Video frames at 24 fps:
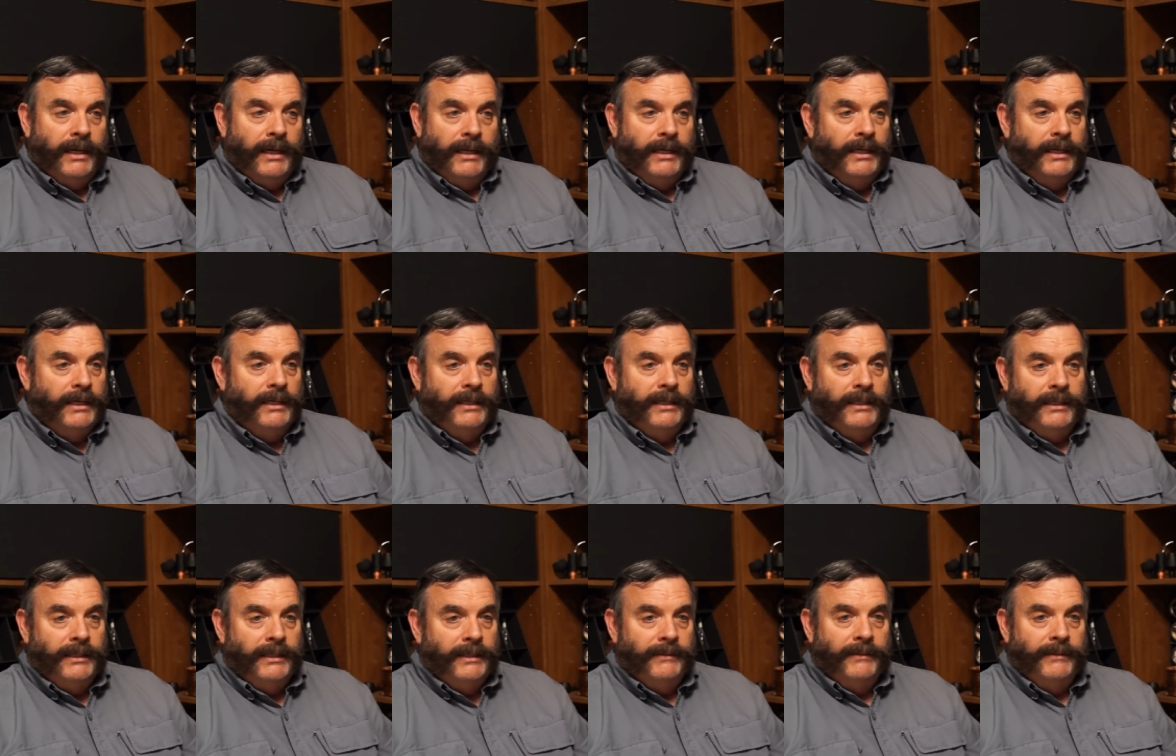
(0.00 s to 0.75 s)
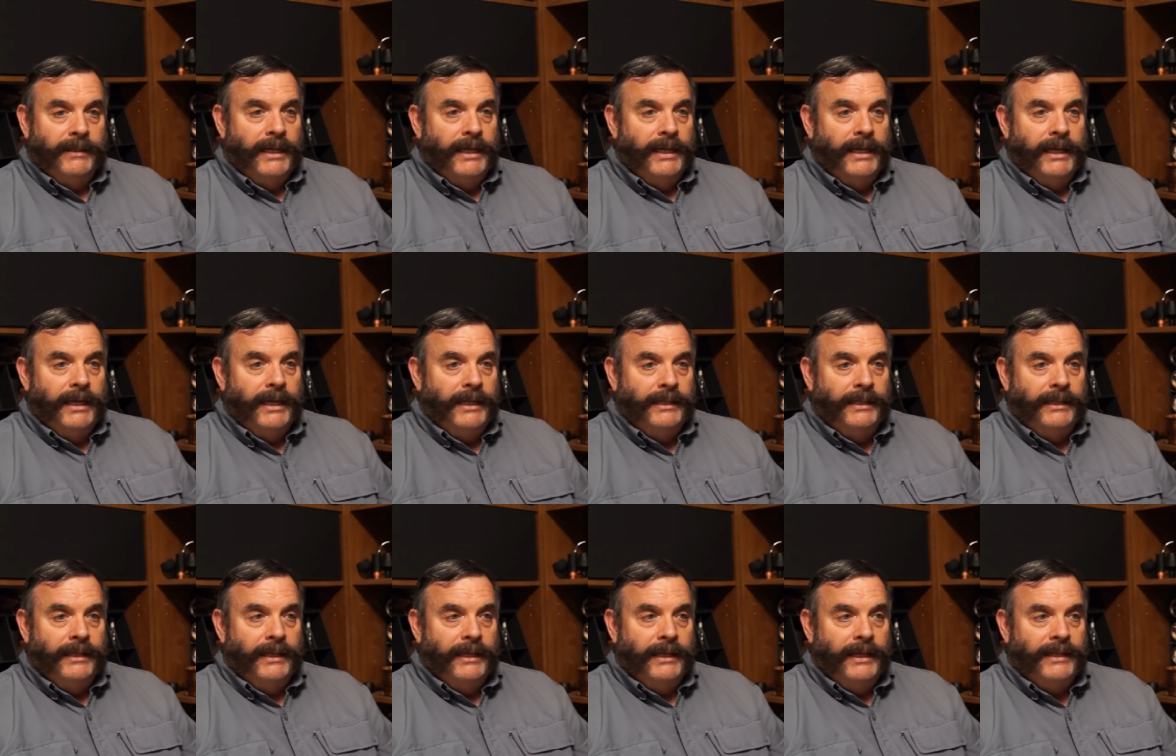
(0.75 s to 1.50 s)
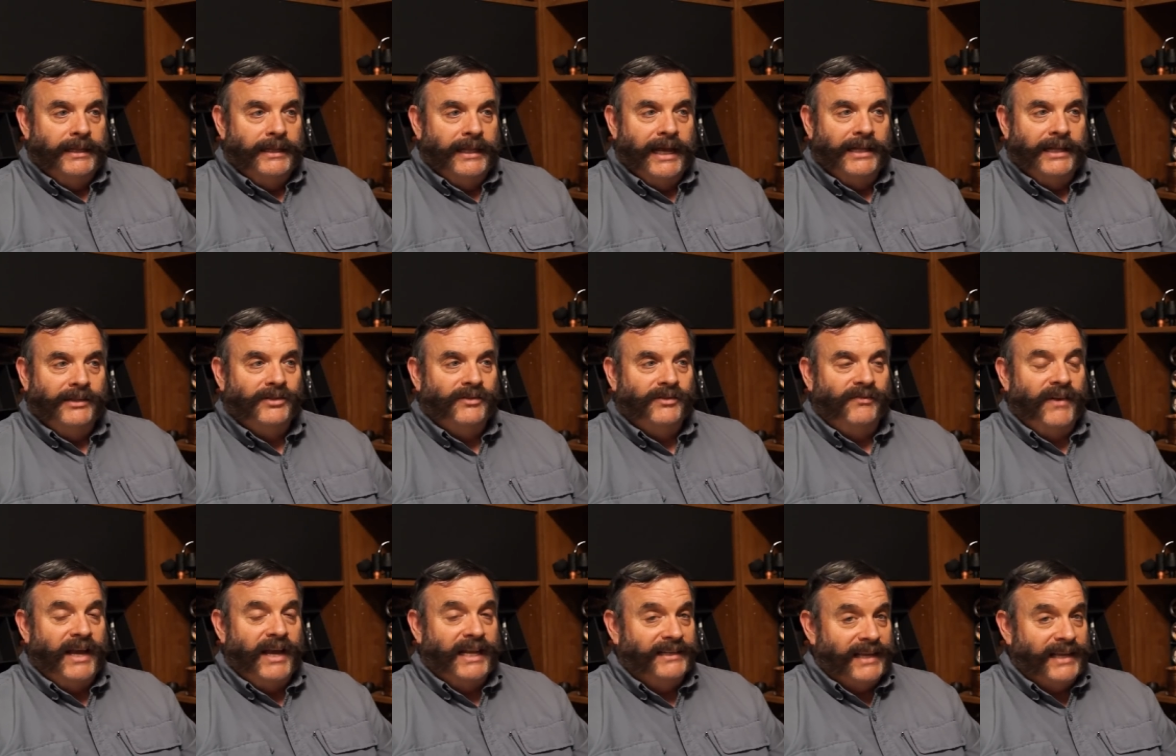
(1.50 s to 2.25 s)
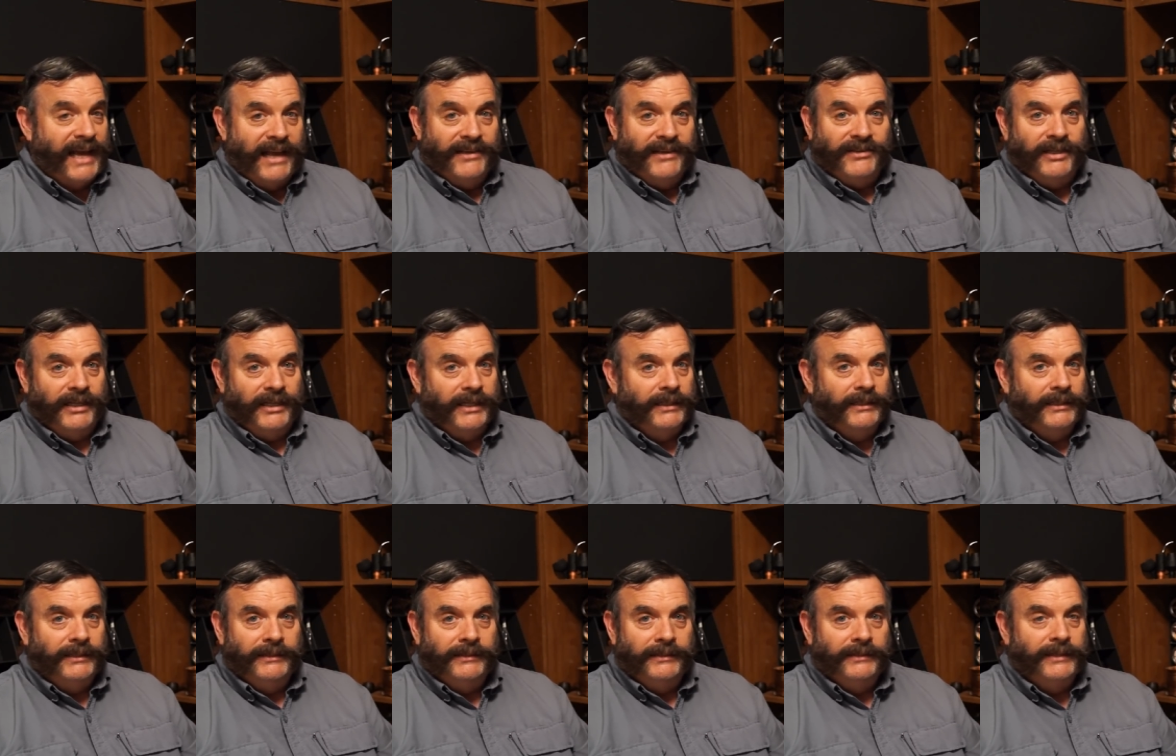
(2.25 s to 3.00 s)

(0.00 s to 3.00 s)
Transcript: Uh, and, and that's fantastic.